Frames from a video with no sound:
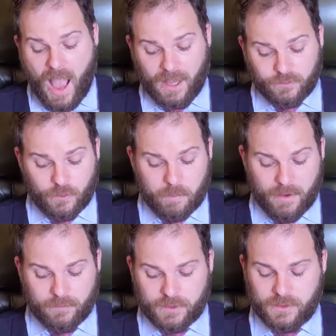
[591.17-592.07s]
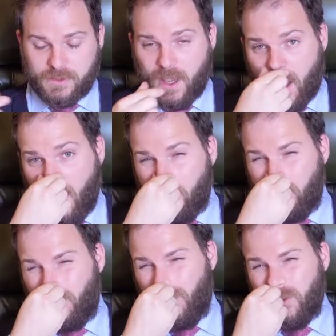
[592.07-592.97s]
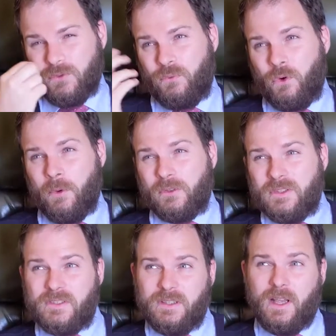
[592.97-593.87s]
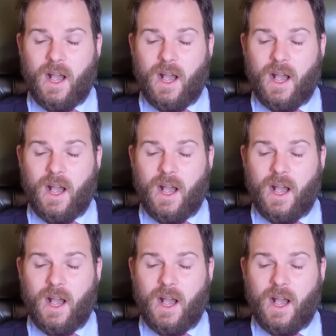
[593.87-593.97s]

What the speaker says: As for beverages, I would first and foremost consider